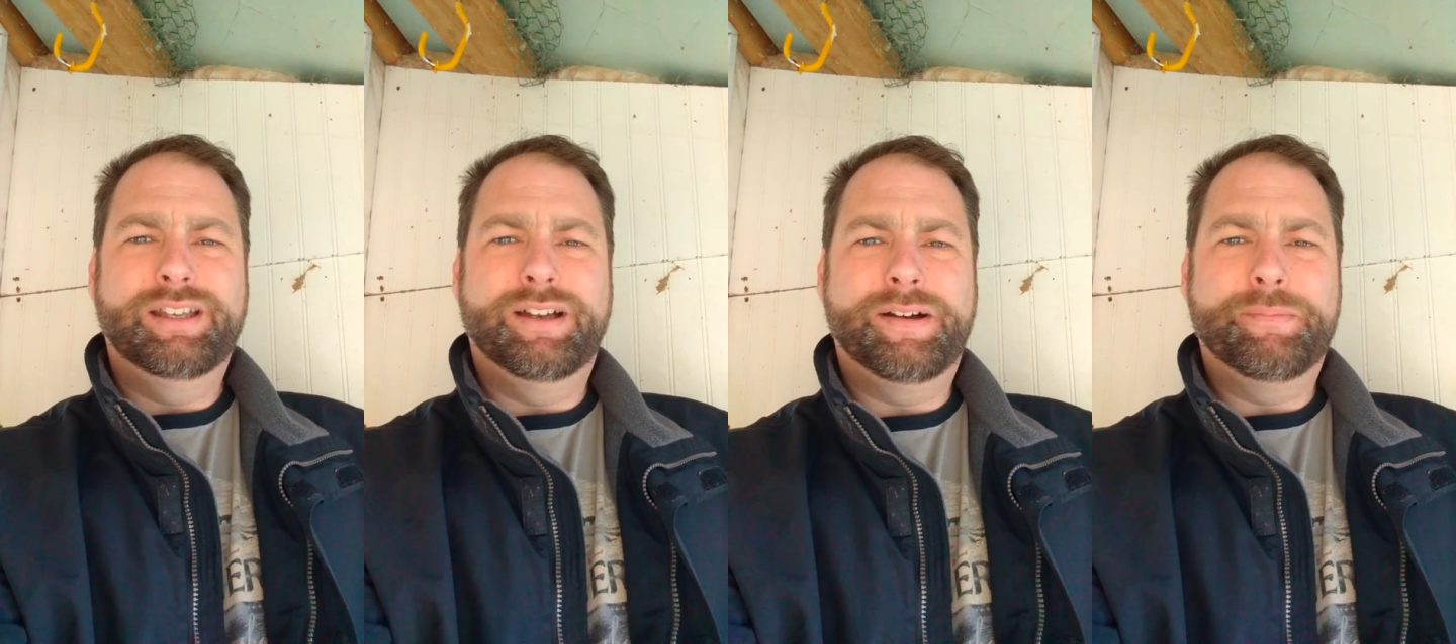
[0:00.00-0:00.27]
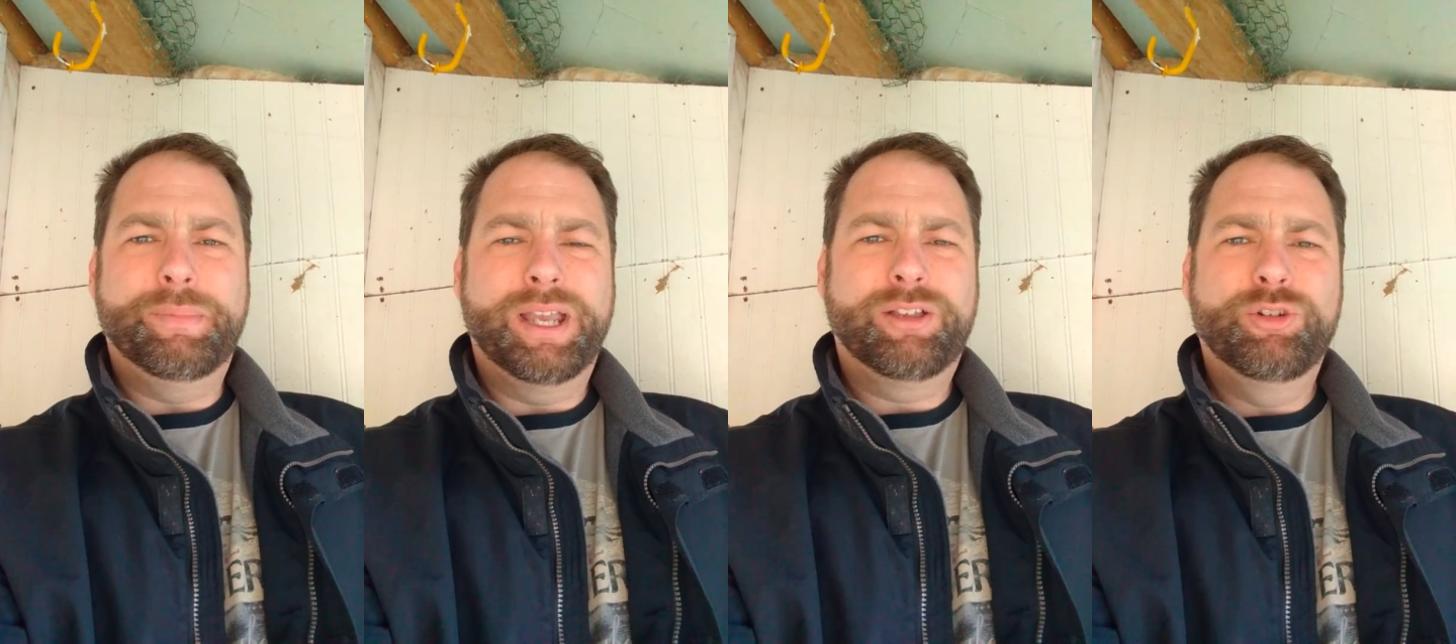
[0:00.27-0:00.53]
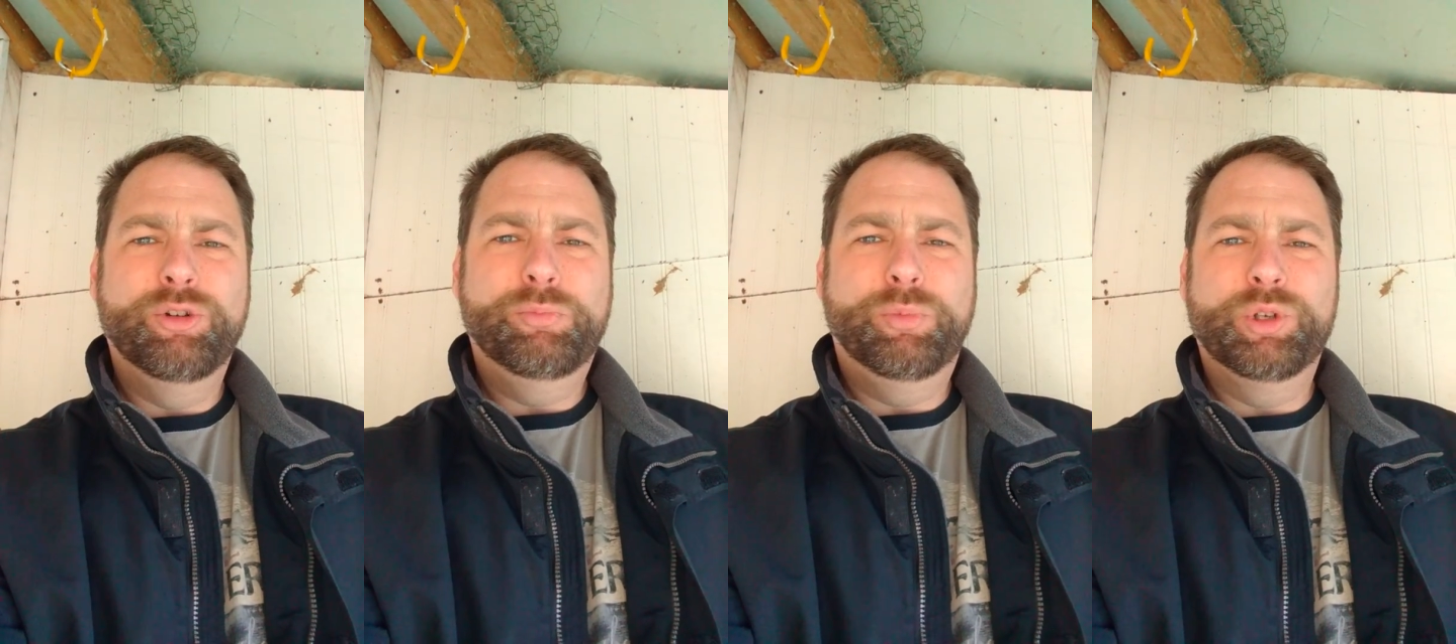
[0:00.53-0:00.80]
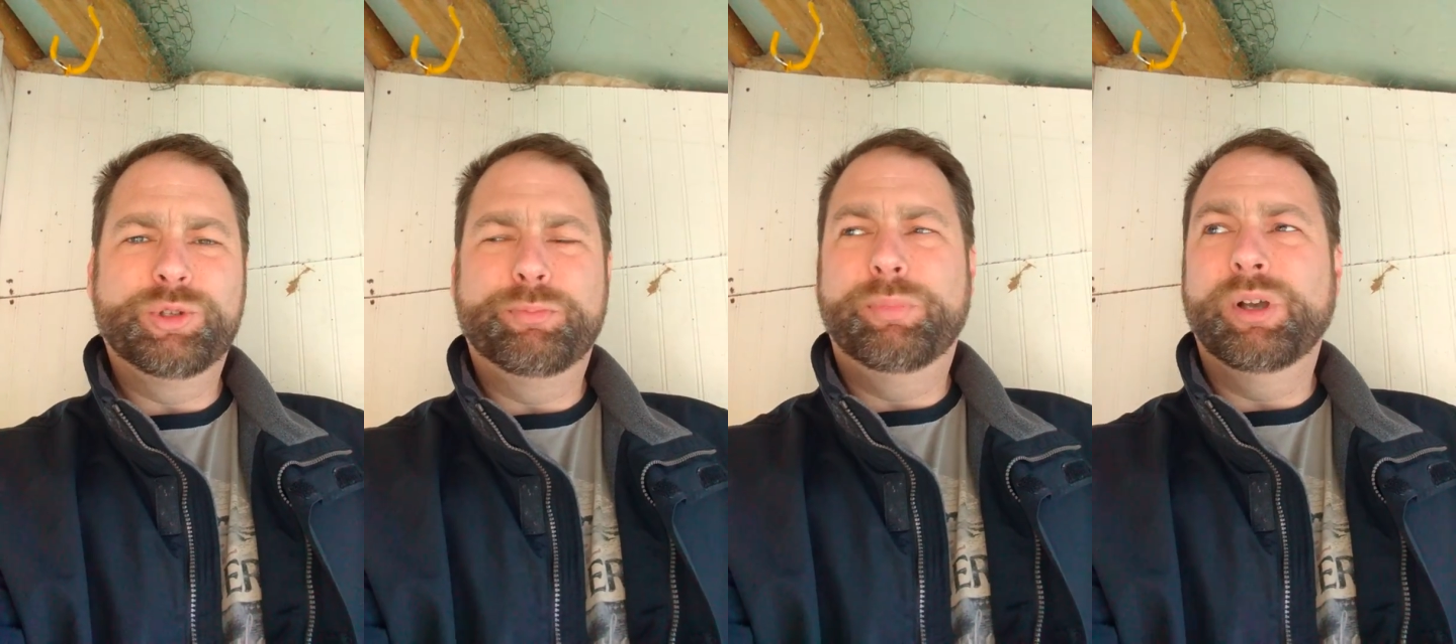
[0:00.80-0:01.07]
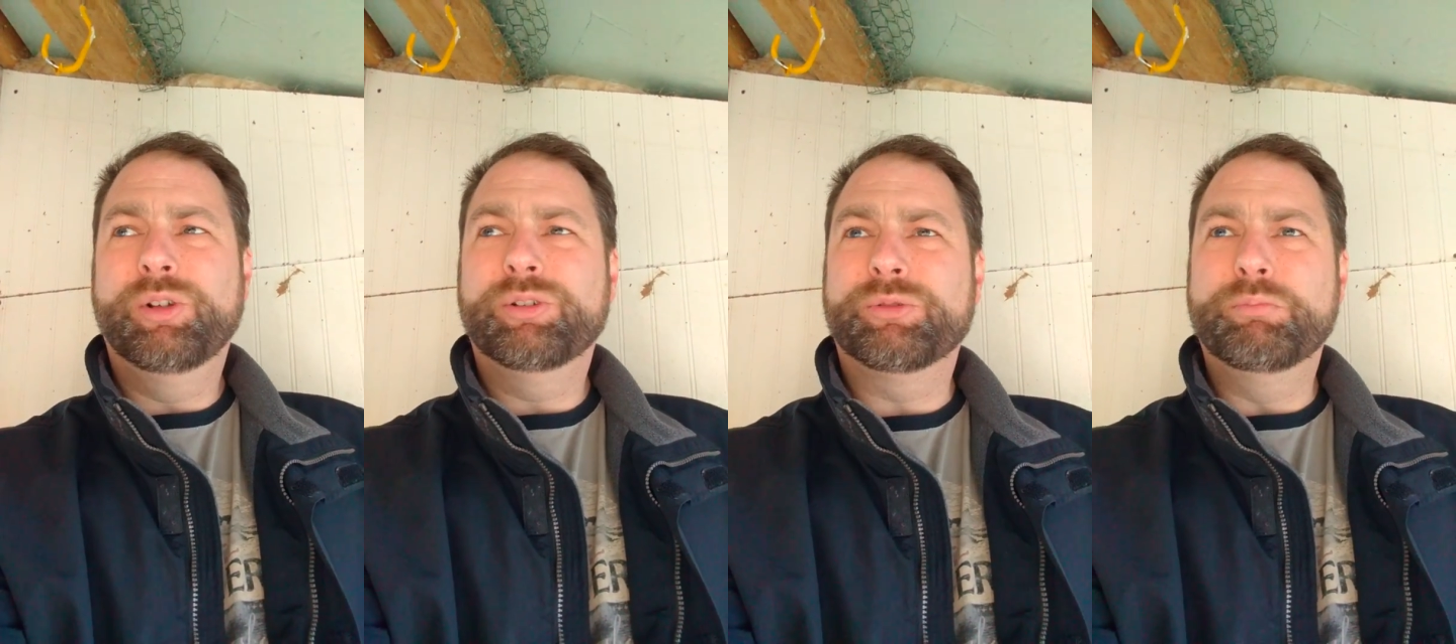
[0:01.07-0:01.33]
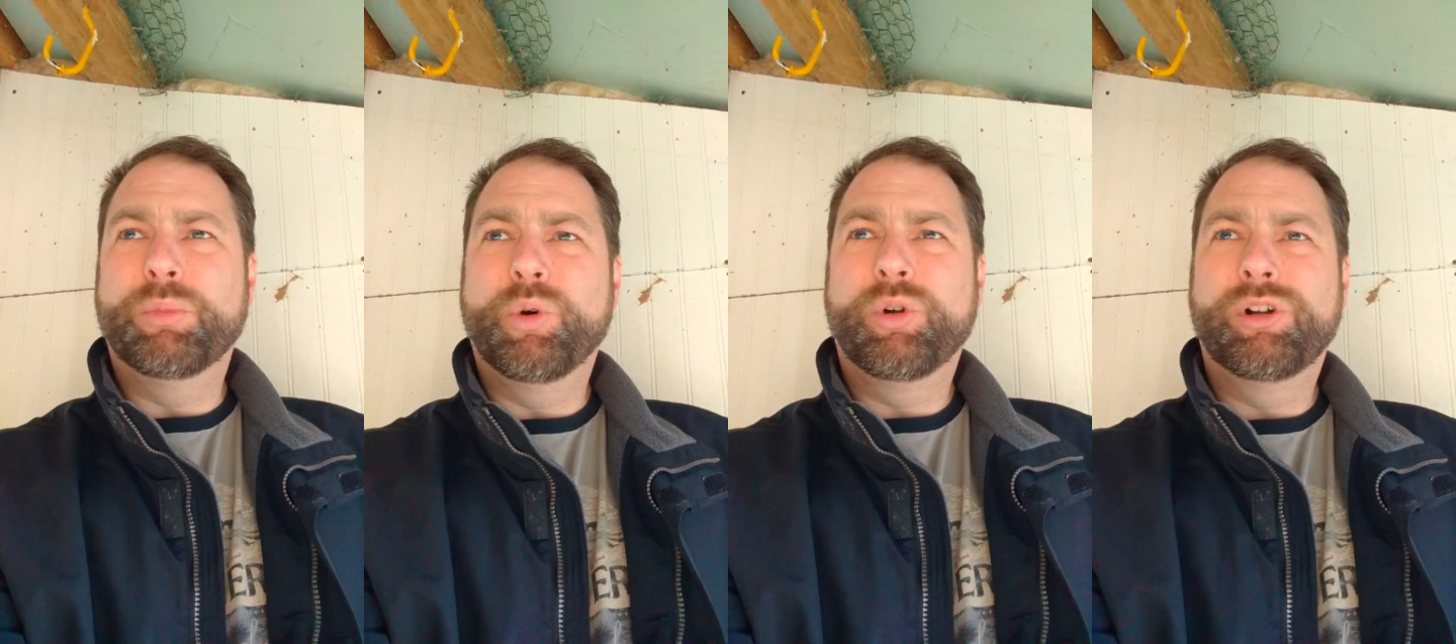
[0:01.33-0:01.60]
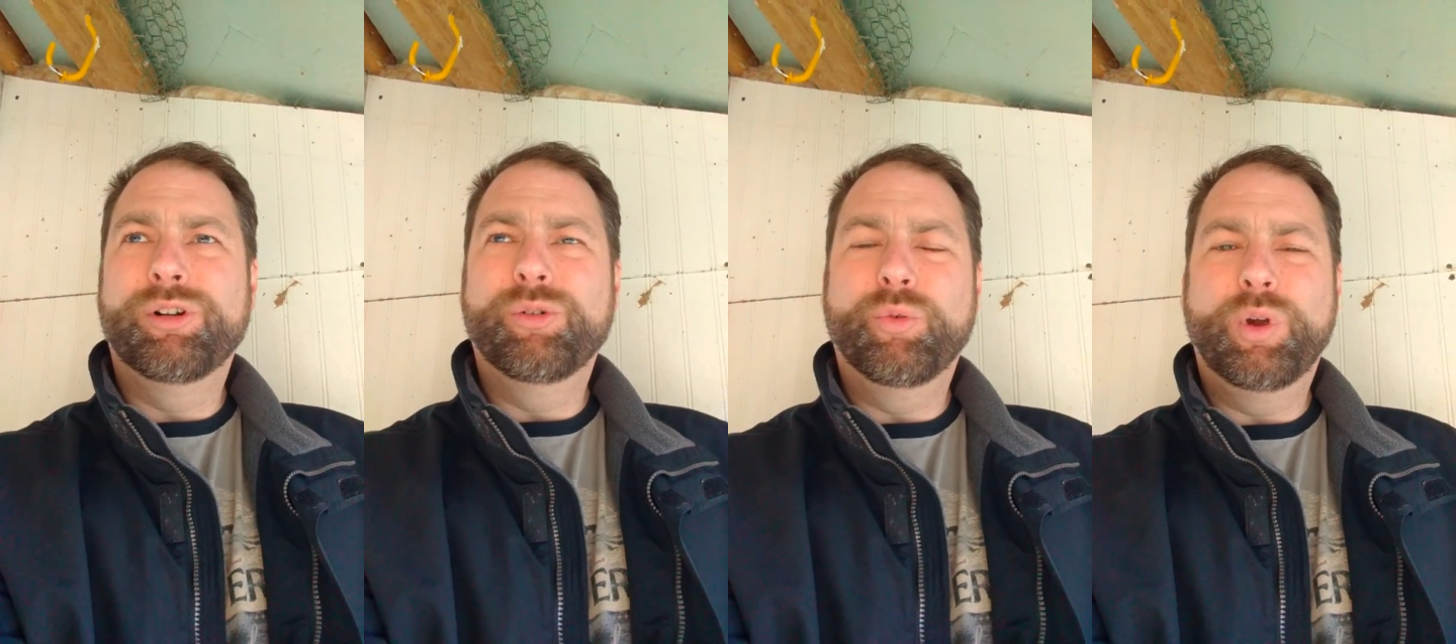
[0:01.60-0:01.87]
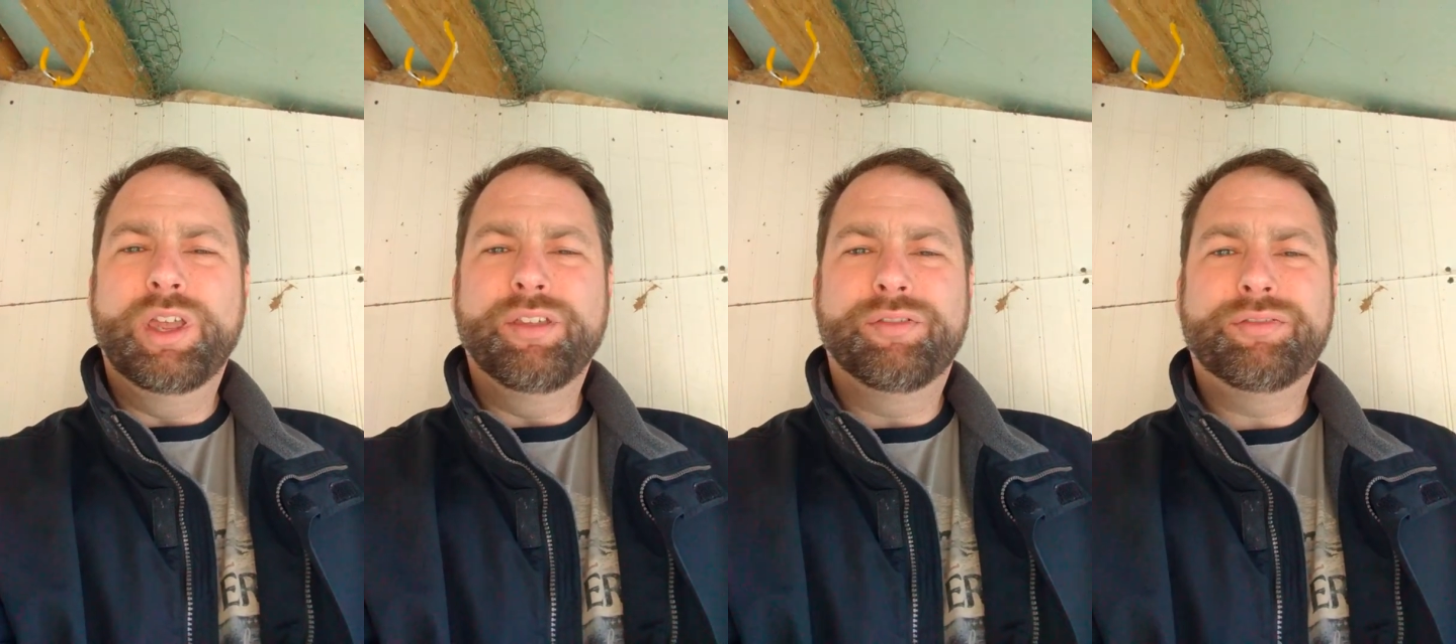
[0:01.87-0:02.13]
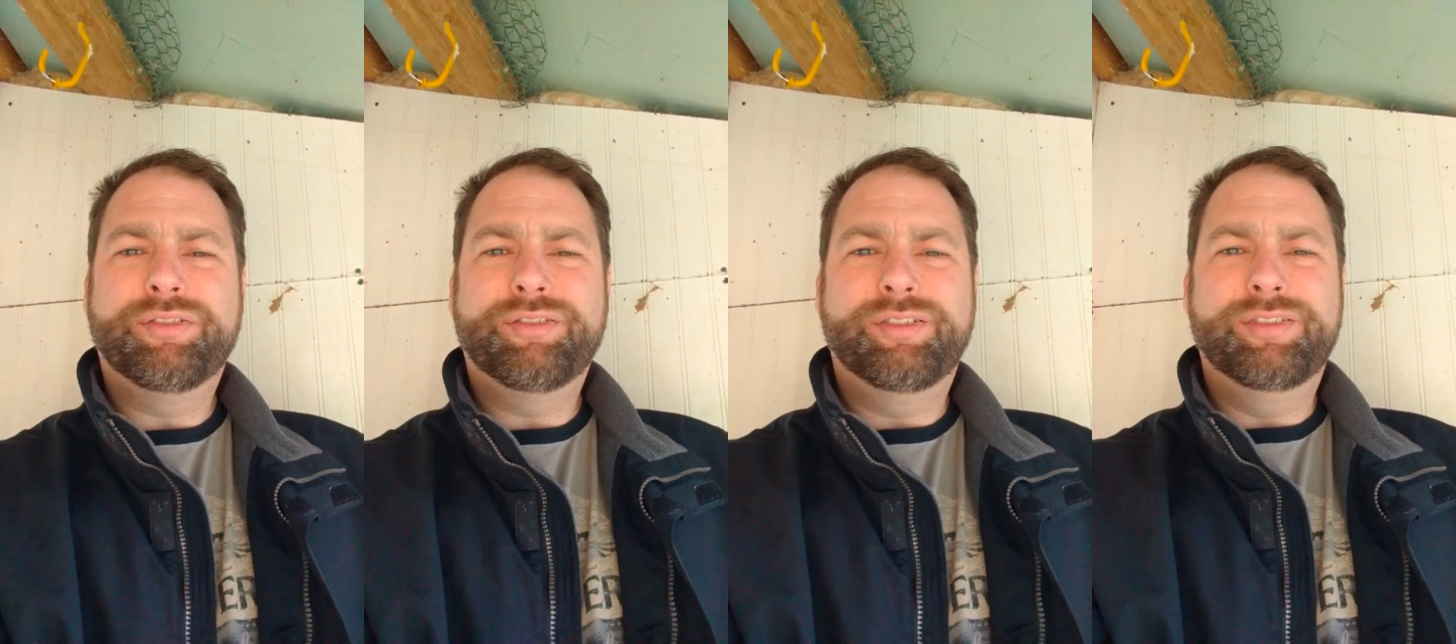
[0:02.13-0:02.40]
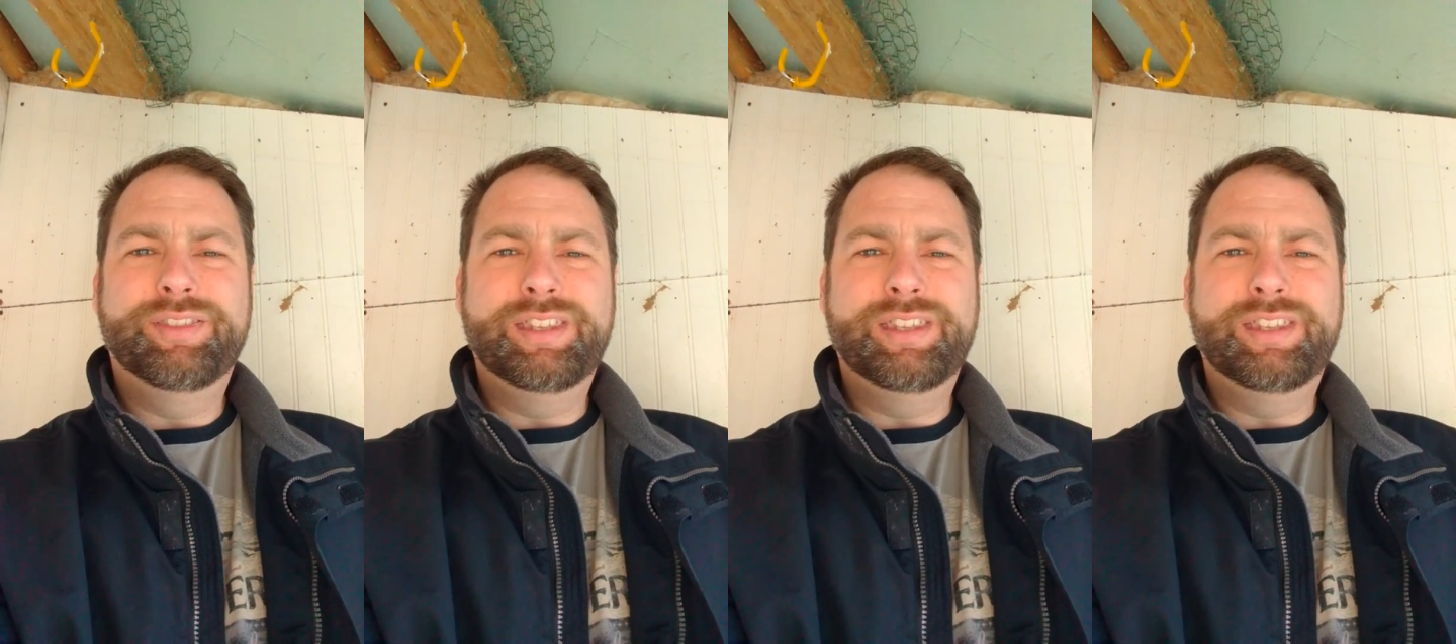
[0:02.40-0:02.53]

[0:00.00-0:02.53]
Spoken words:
My coop was built more with